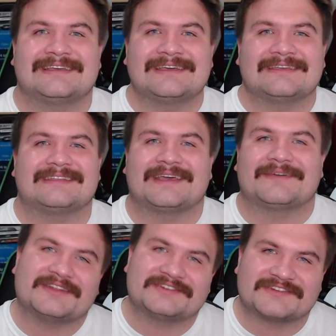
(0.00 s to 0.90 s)
the
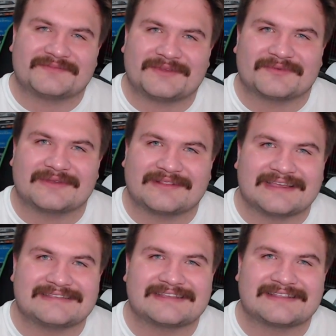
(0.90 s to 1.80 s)
definition of me
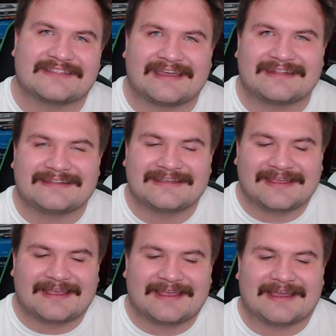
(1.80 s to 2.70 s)
realizing that
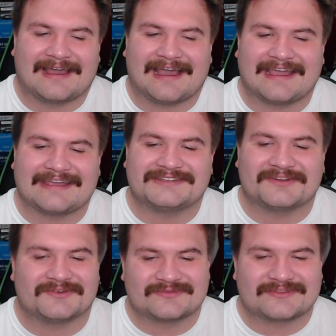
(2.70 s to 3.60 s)
I
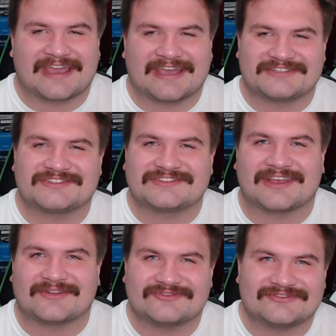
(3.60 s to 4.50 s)
don't catch
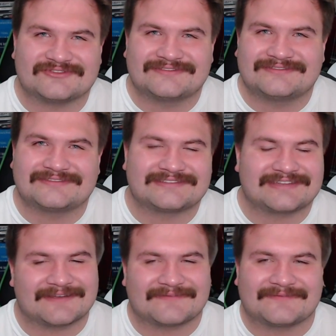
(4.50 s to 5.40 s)
subtle
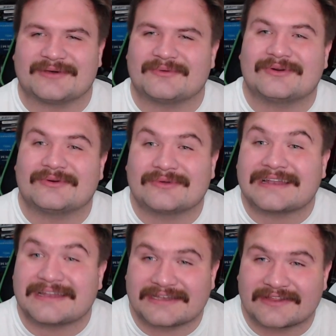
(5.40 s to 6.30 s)
stuff, but we'll
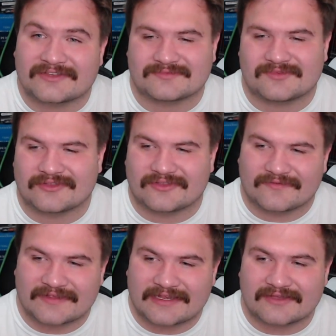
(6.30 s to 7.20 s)
get into those more in their
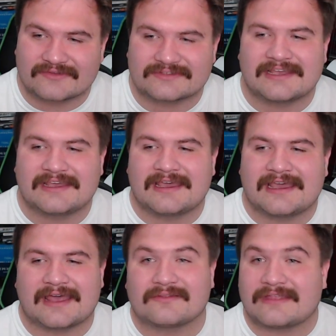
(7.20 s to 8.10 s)
videos.
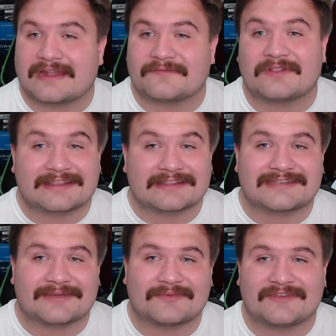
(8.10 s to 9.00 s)
Other than that, if you like this
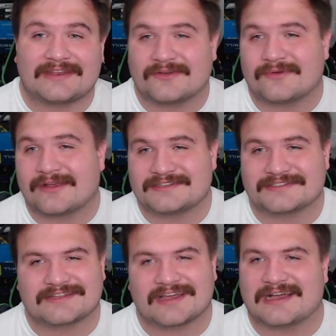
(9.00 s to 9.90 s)
type of video where I
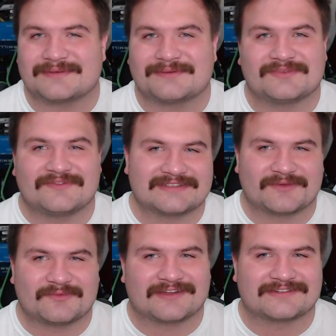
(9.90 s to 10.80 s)
just talk about movies
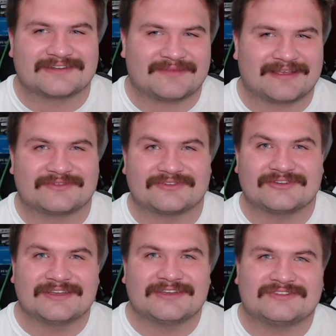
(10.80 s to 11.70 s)
I watched on my little
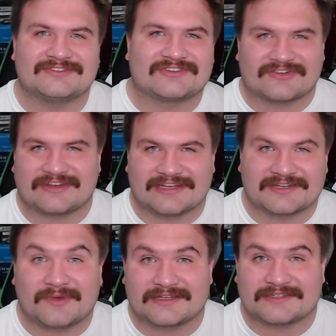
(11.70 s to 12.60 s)
journey
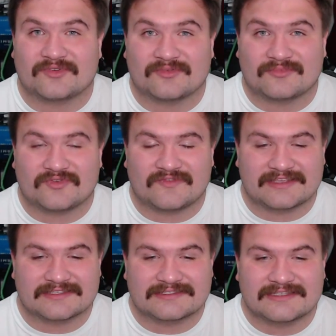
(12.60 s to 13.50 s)
to watch more movies,